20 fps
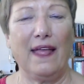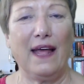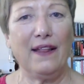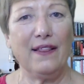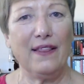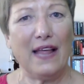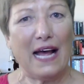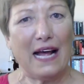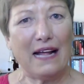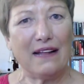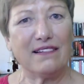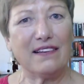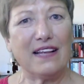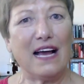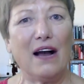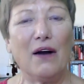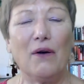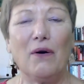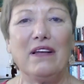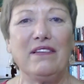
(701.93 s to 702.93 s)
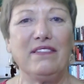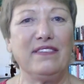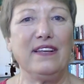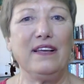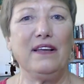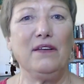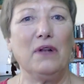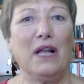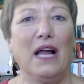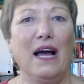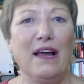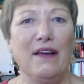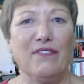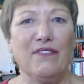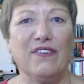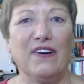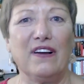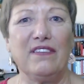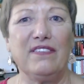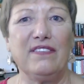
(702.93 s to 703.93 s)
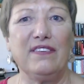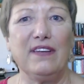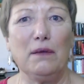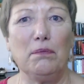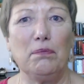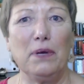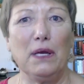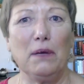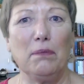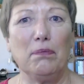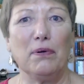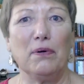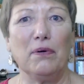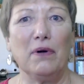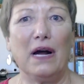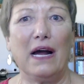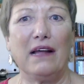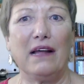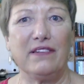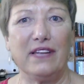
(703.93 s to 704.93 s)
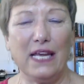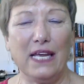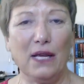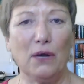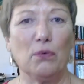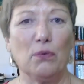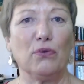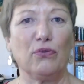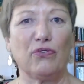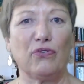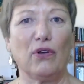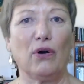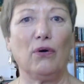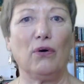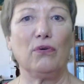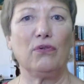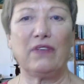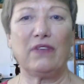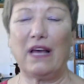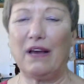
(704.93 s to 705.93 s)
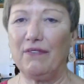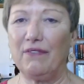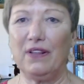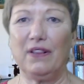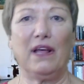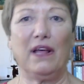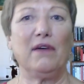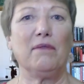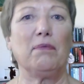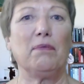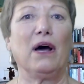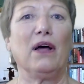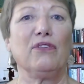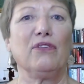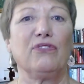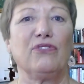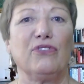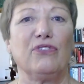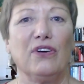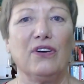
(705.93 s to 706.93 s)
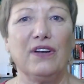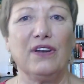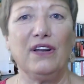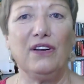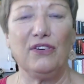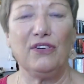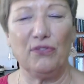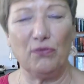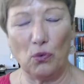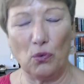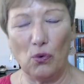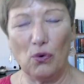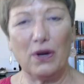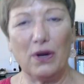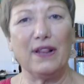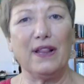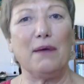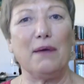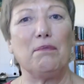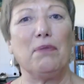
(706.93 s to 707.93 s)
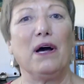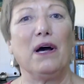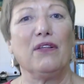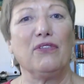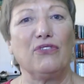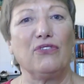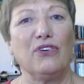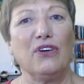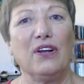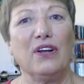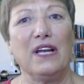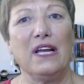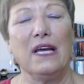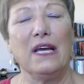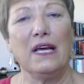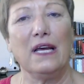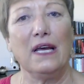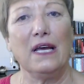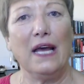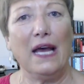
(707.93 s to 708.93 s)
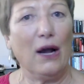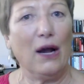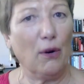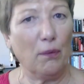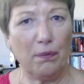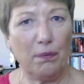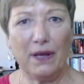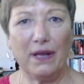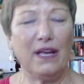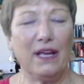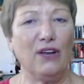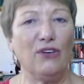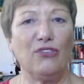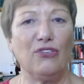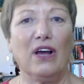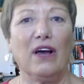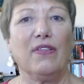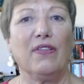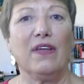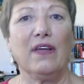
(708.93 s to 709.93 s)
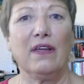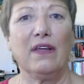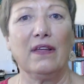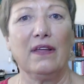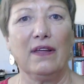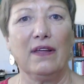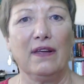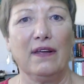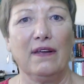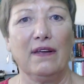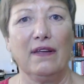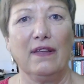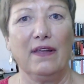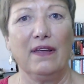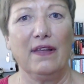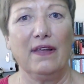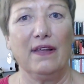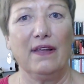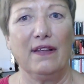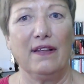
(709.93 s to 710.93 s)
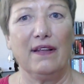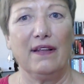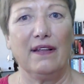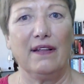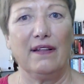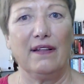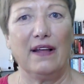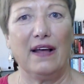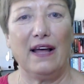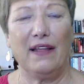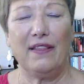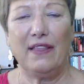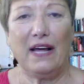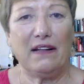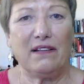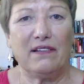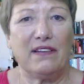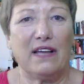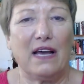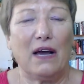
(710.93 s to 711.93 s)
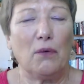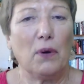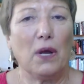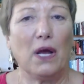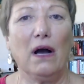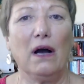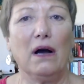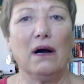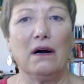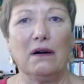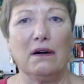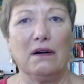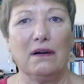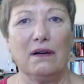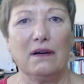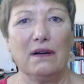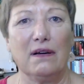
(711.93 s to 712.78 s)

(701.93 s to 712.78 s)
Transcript: And that's how I see life. I see people as equal souls having their path journey, walking their path journey, helping each other. That's how we are.